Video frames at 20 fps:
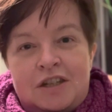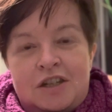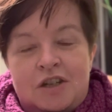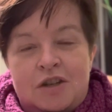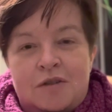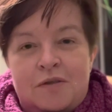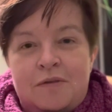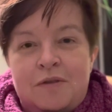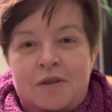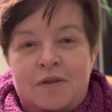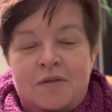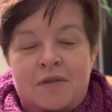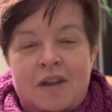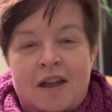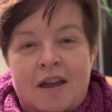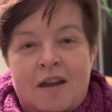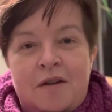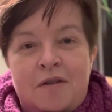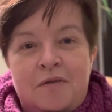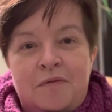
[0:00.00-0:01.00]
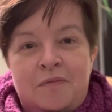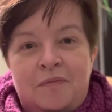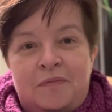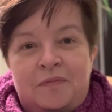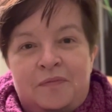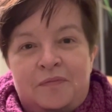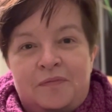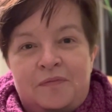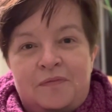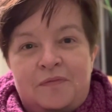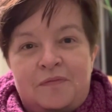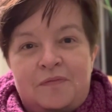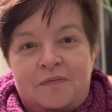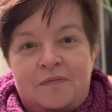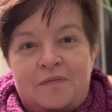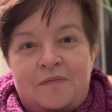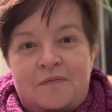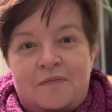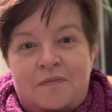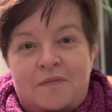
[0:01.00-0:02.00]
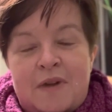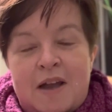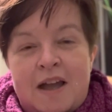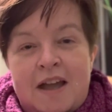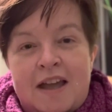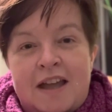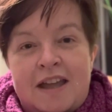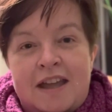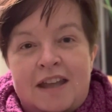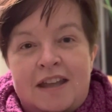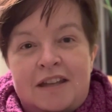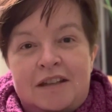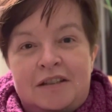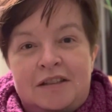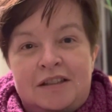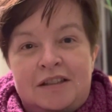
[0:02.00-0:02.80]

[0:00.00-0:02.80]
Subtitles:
show you now my,